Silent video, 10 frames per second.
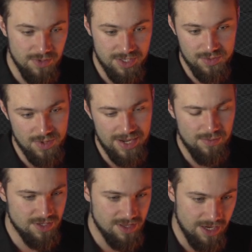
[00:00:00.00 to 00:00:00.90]
Which is why
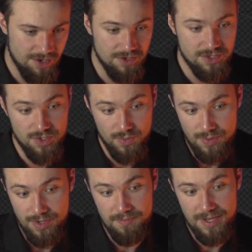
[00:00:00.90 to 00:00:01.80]
it wasn't that good. So
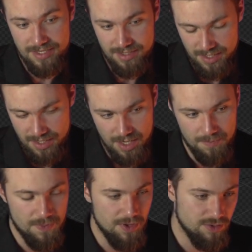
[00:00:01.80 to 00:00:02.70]
we want to basically
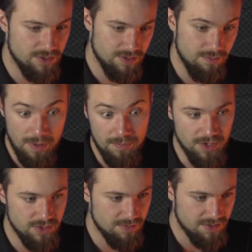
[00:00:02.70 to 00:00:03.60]
bump
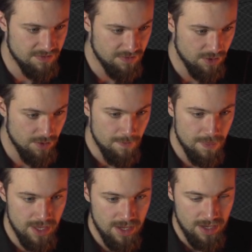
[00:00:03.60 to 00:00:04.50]
those up to 4,
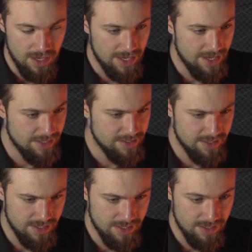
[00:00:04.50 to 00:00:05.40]

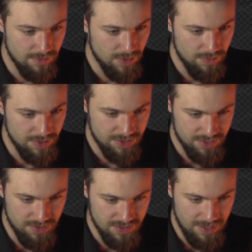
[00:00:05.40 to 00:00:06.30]
and we'll
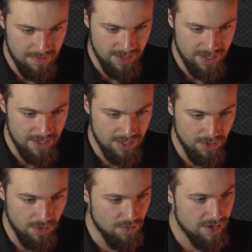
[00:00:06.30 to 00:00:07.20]
just do the same thing here,
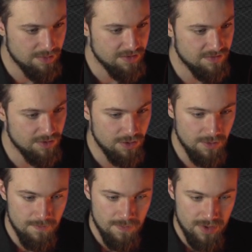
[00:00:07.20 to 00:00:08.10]
all the way up to
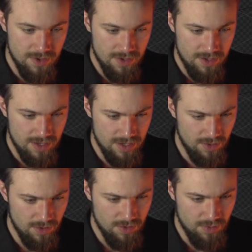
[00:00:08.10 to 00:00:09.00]
4,
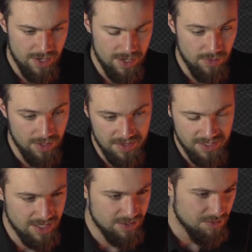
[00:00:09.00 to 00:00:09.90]
all the way, in
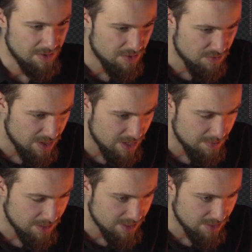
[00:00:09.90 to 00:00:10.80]
this case it would be
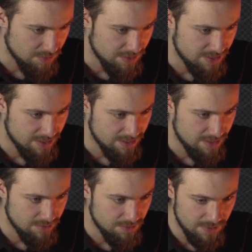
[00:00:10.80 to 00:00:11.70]
3 because that's what we
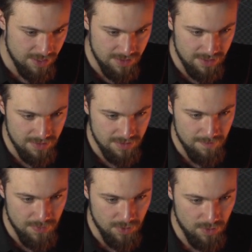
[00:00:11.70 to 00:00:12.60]
decided it would be, and
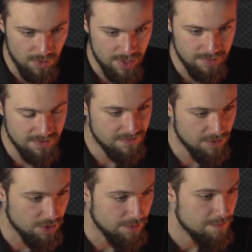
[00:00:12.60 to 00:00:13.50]
then all the way up to
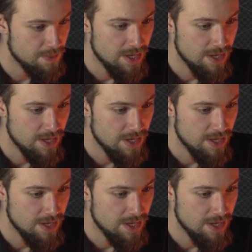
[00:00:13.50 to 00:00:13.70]
4.